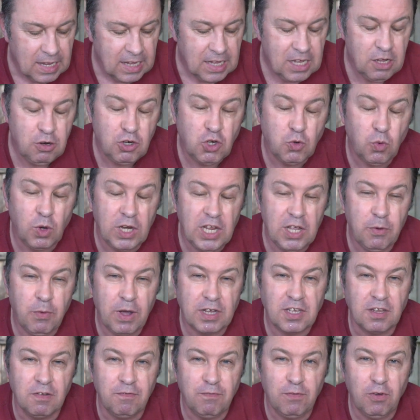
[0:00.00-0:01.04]
Usual
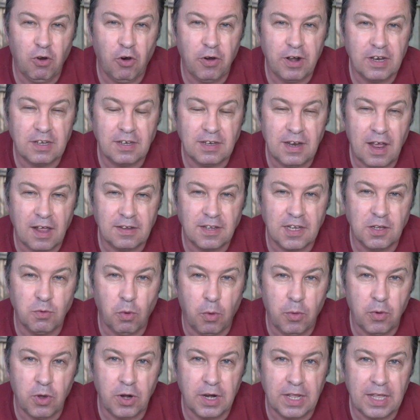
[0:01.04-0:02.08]
US and Florida stats is
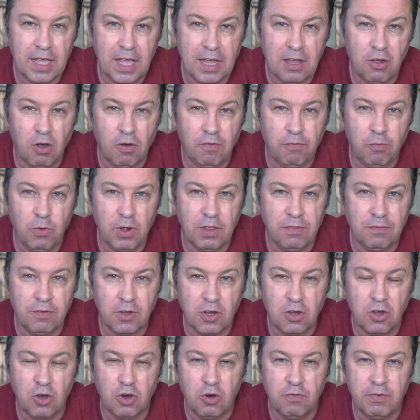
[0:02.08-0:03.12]
what we're going to kick off with for
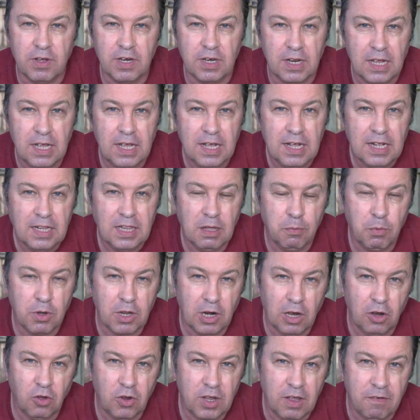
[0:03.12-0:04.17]
COVID. Then we're
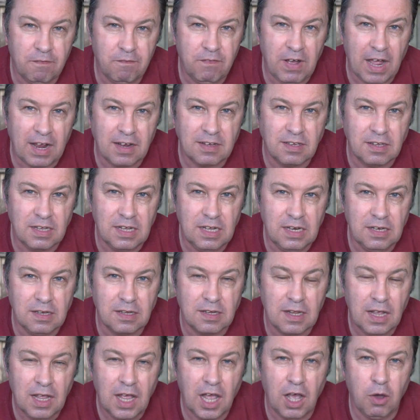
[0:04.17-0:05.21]
going to look at
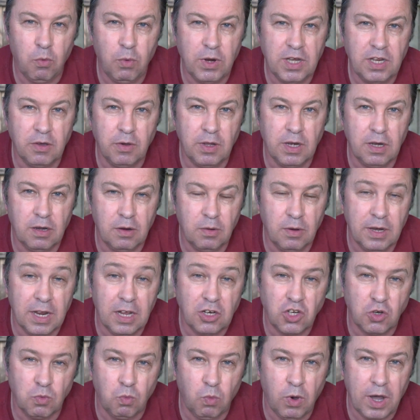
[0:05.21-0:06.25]
vaccines, how are we doing
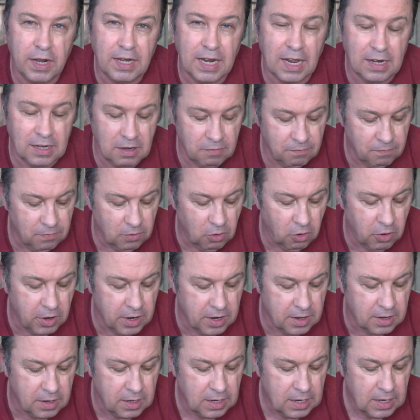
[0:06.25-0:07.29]
nationwide and in
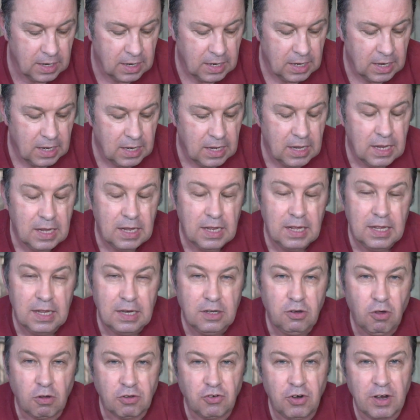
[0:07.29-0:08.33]
Florida.
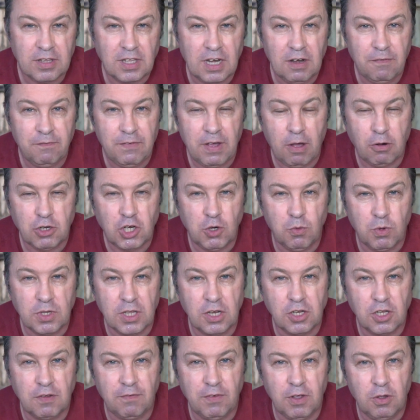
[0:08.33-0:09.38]
Dr. Anthony Fauci was
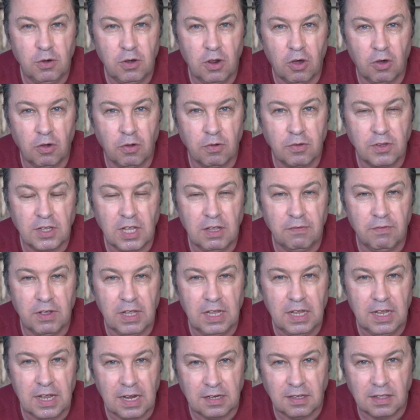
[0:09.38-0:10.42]
interviewed on
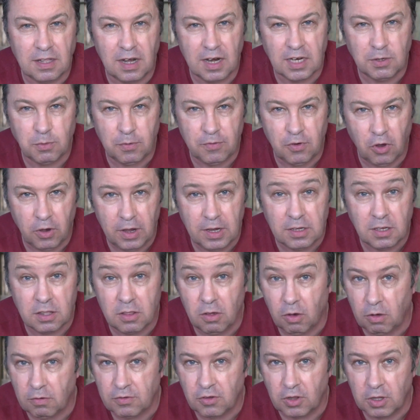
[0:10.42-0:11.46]
TV yesterday, so we've got his
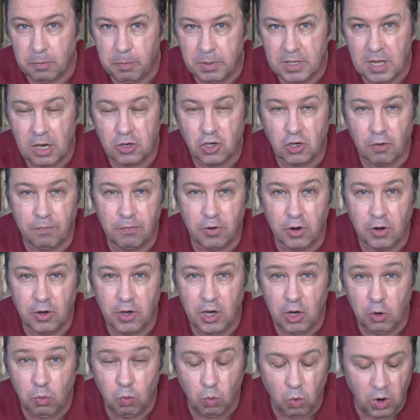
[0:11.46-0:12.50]
thoughts on the potential for a
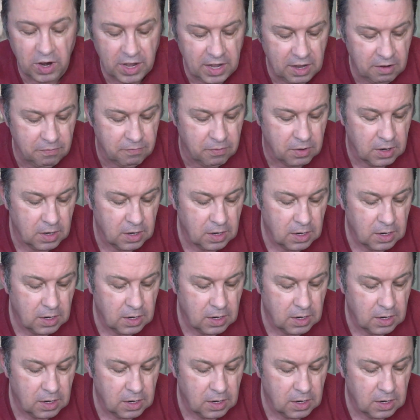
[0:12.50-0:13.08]
new wave.